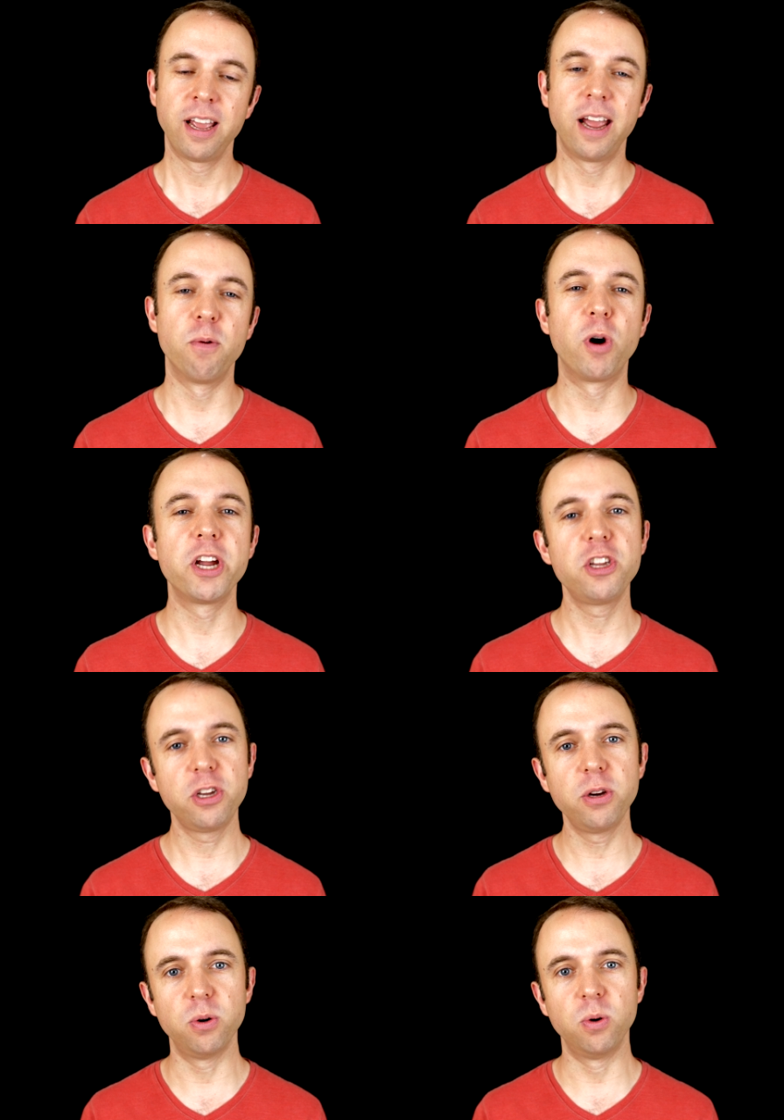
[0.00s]
and what
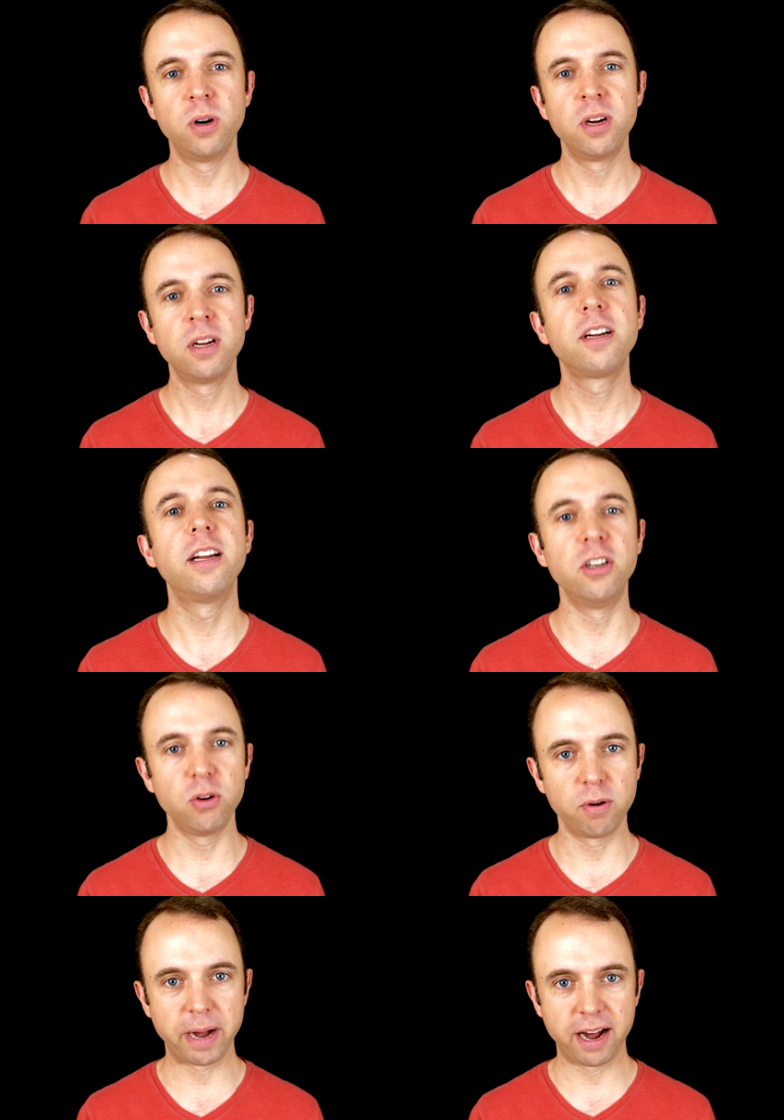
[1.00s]
you can
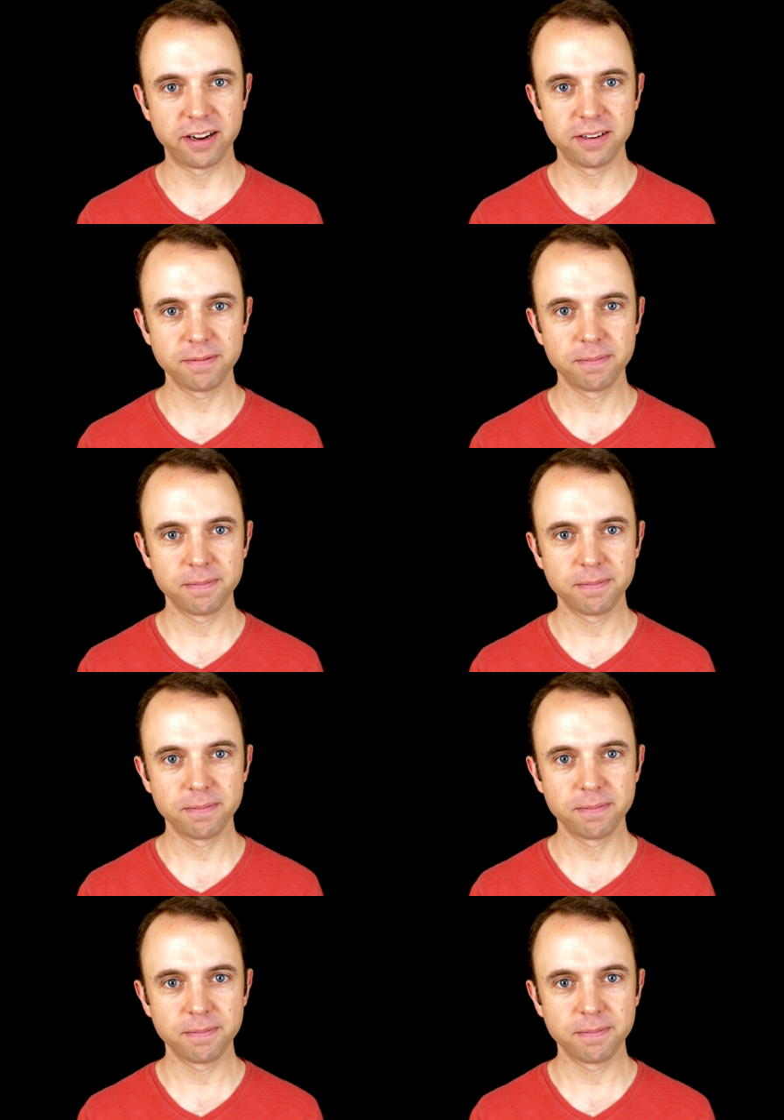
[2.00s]
do about it.